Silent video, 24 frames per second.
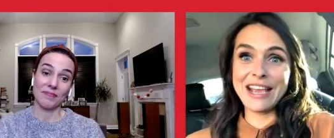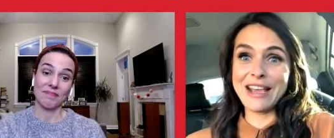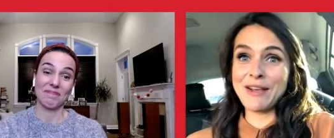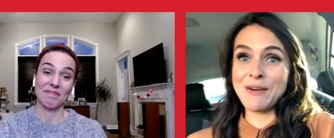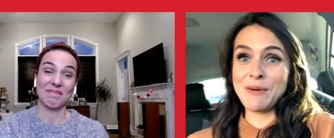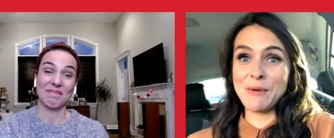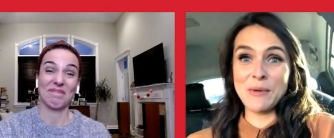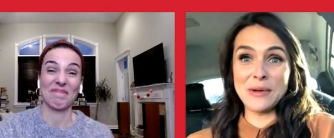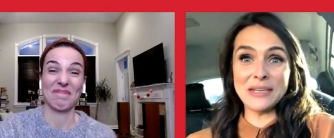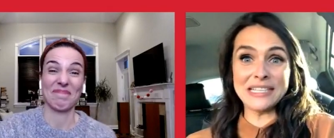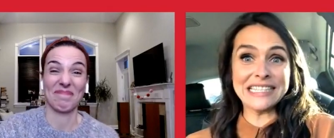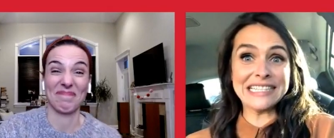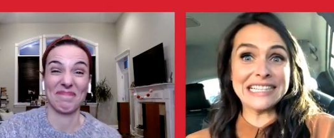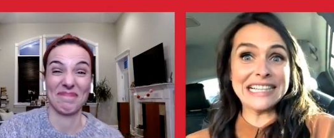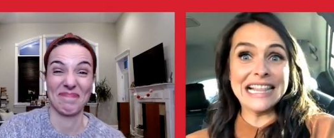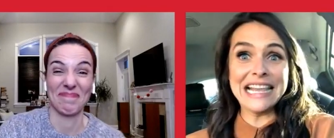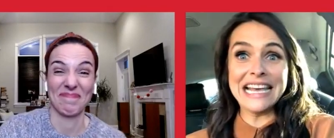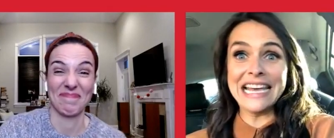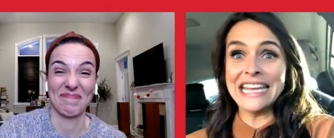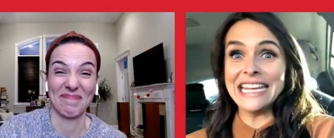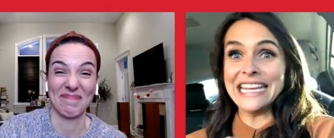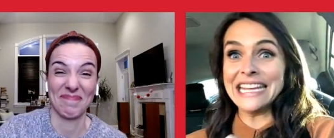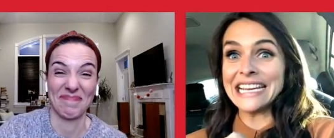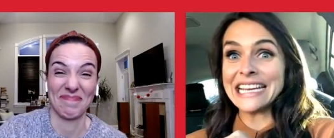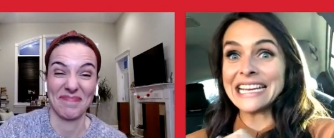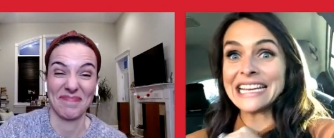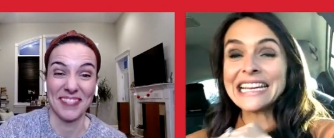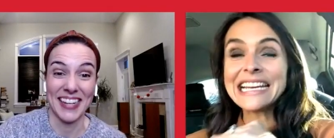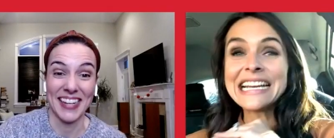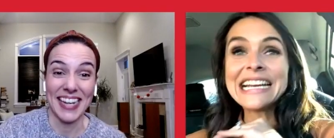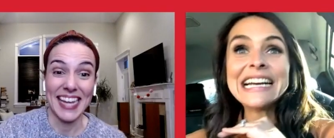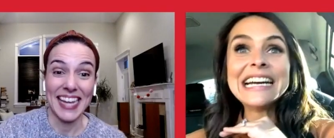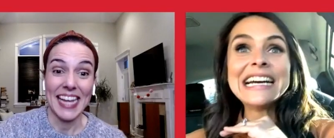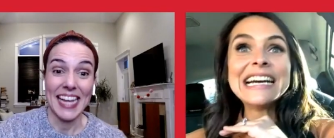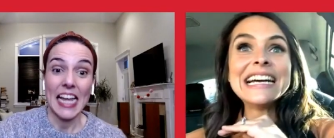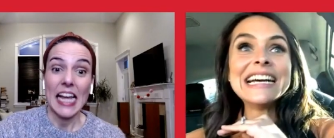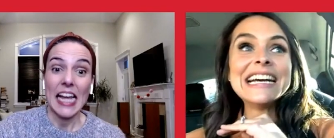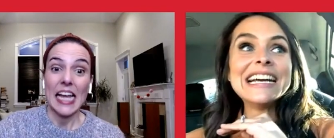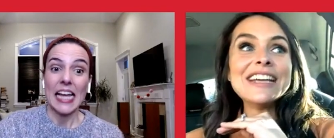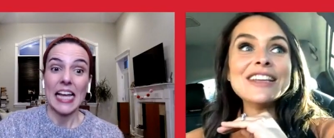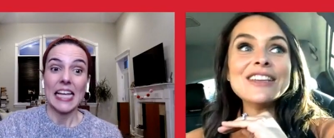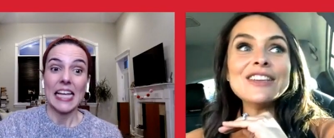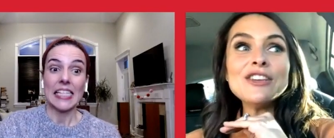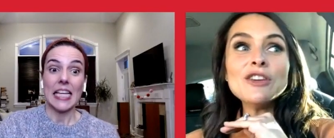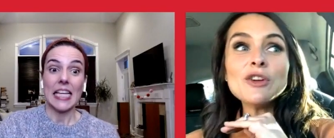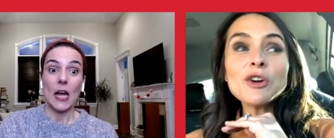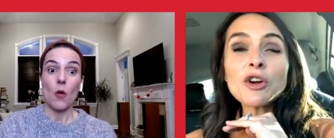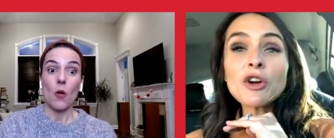Speaker 1: he was like,
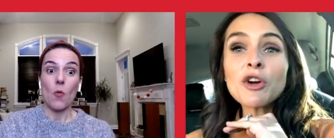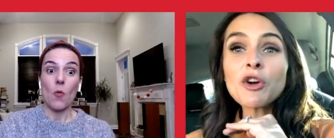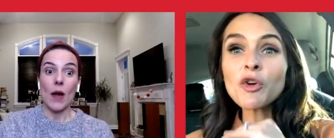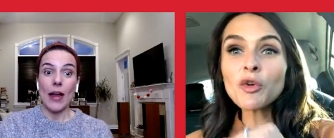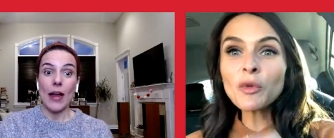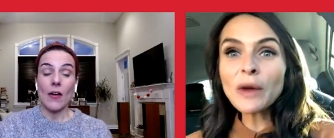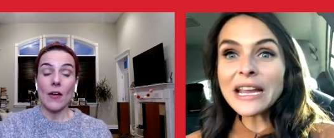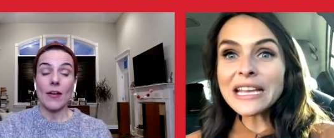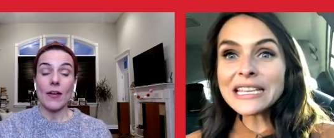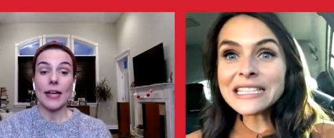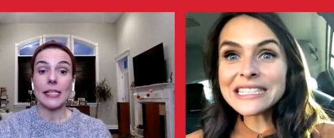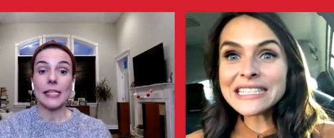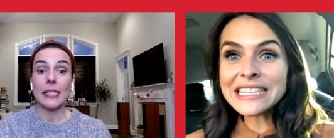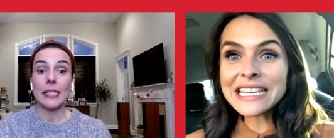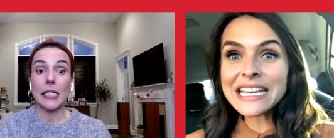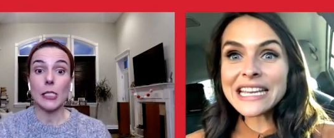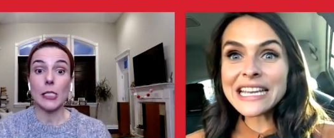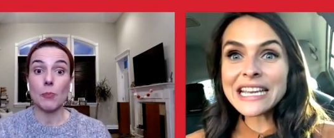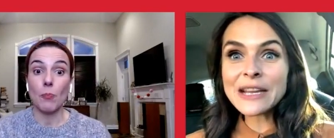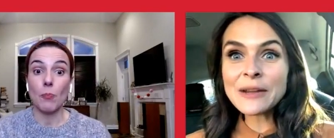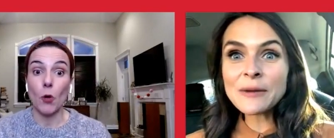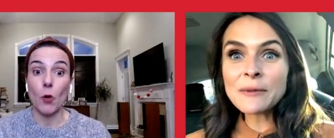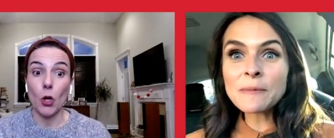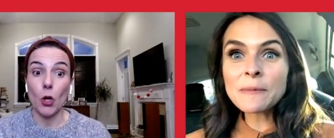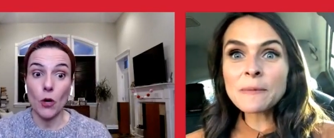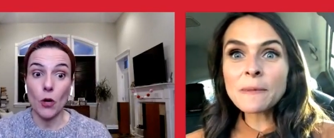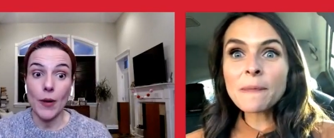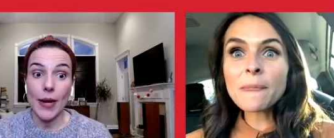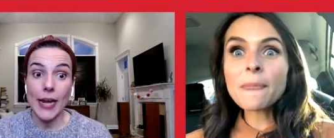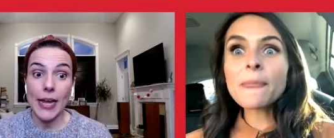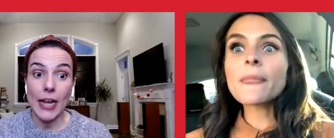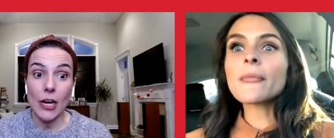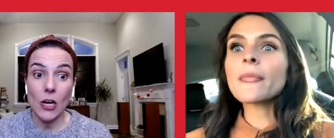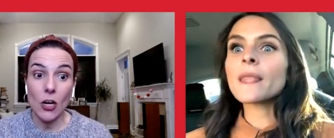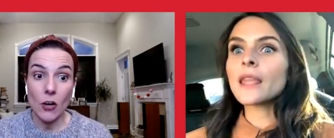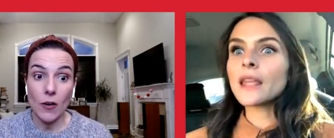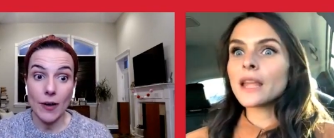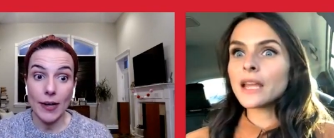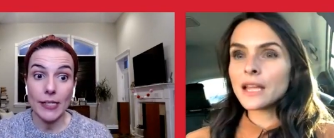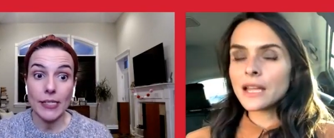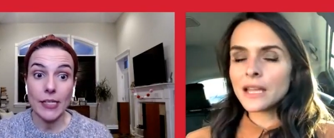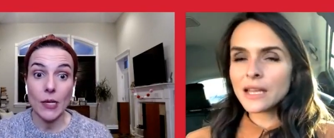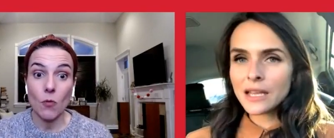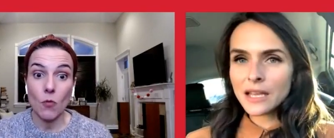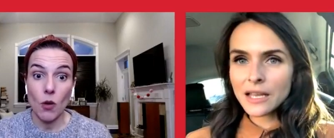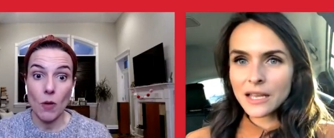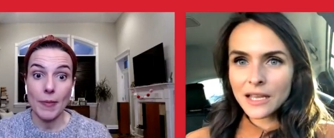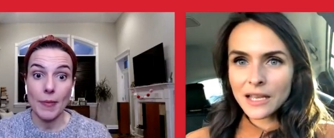
Speaker 2: he's like, where crazy. is this Puerto Rican crazy
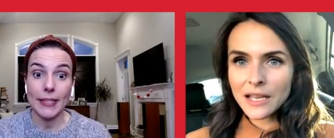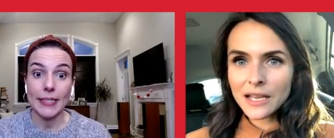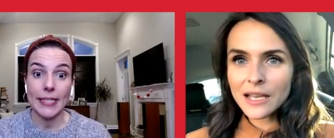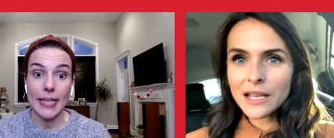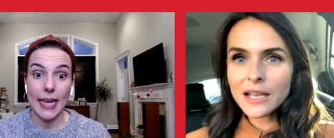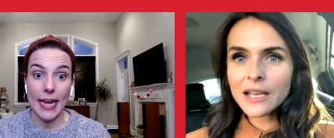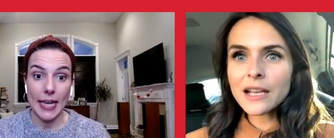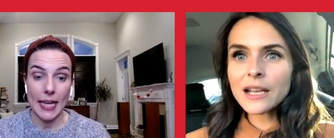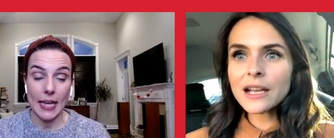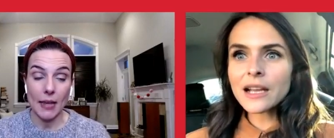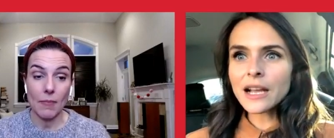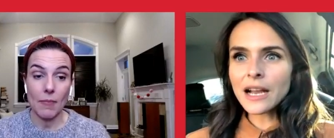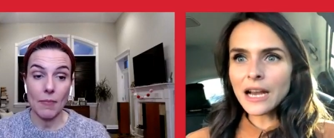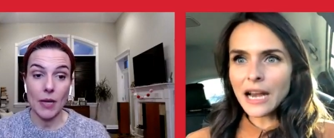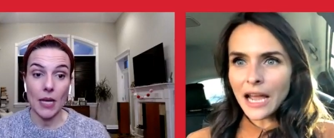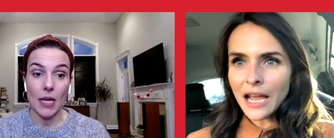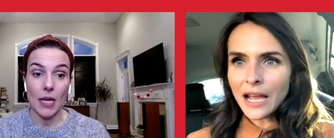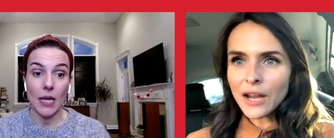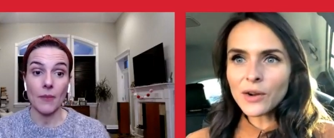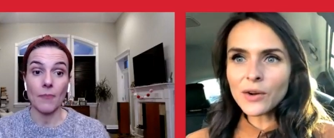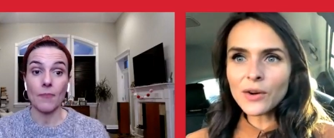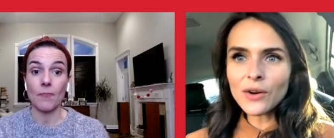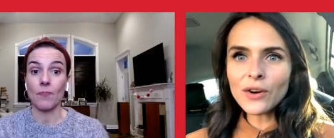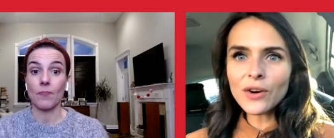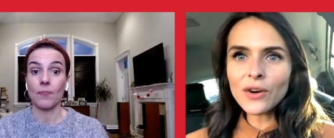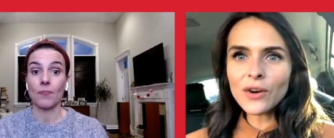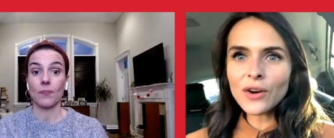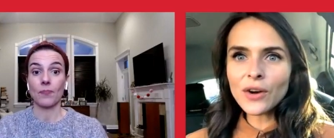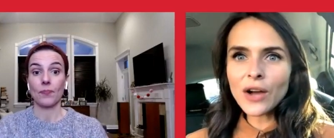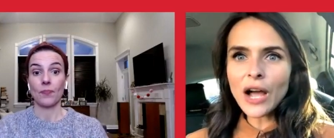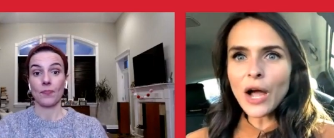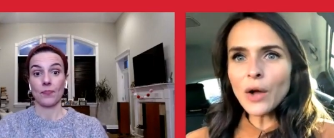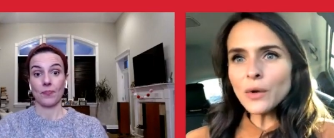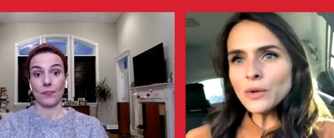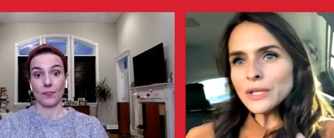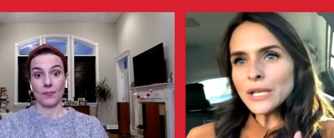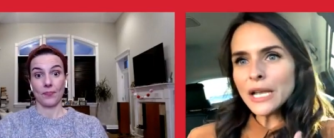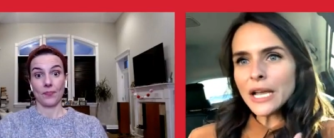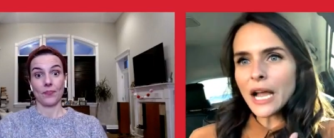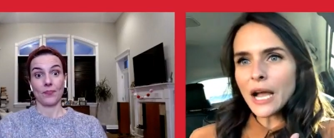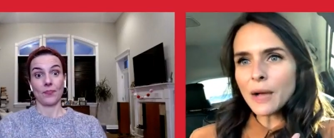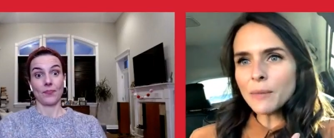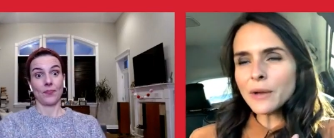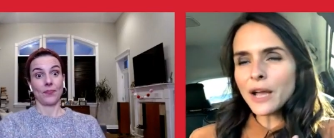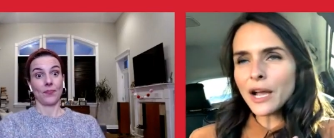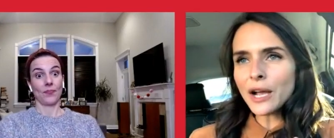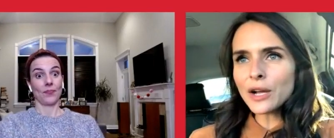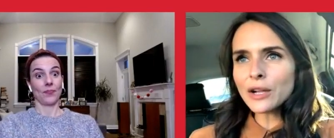woman taking me? Claro.
Speaker 1: I was like,
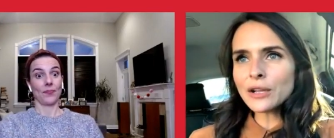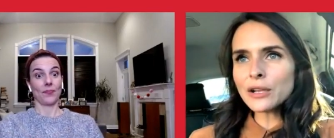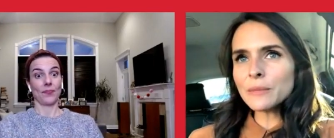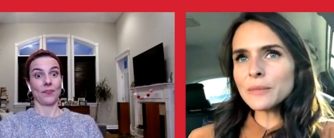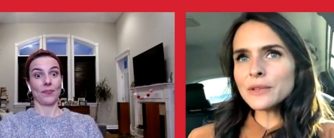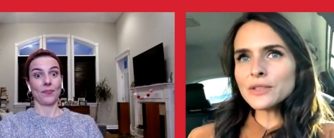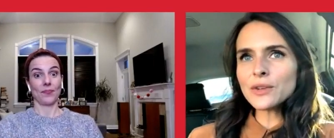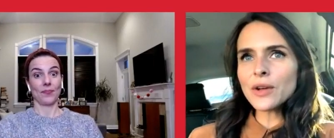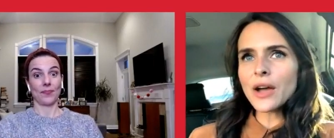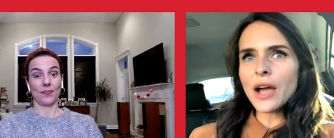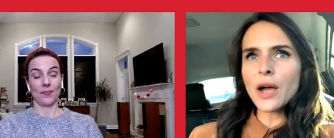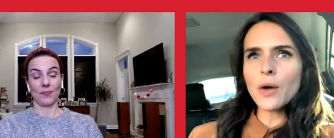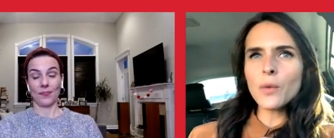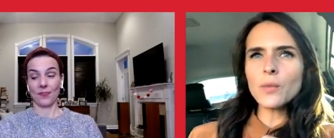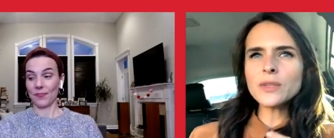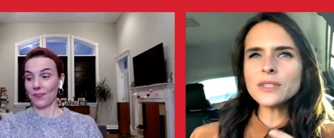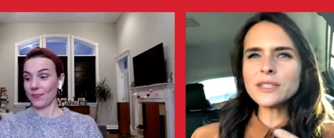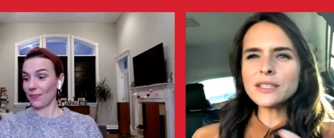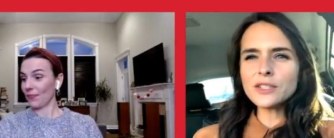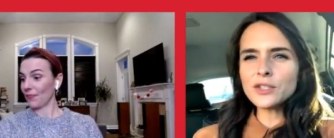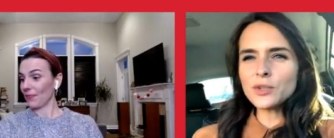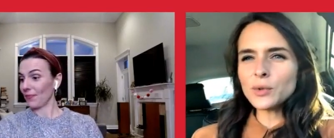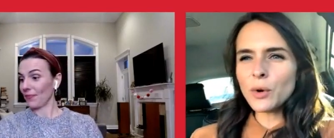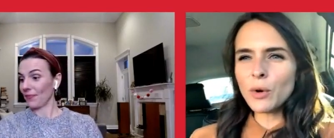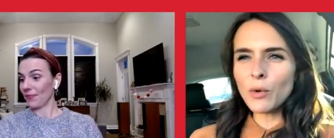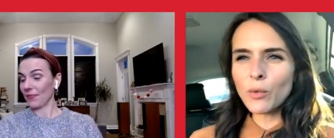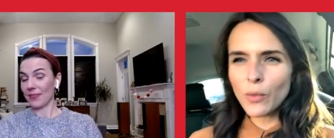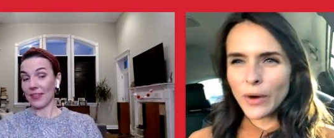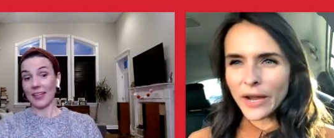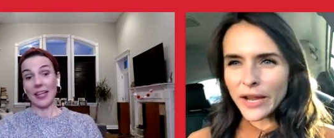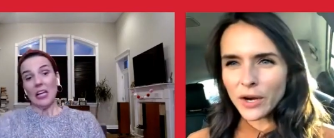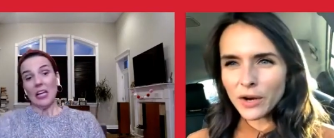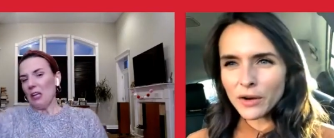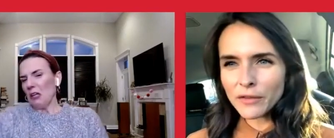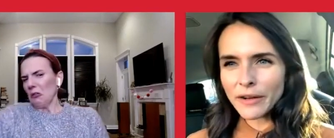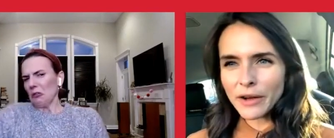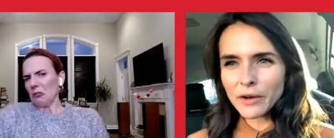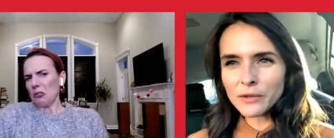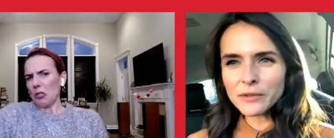I'm not going. So I wasn't too aware of how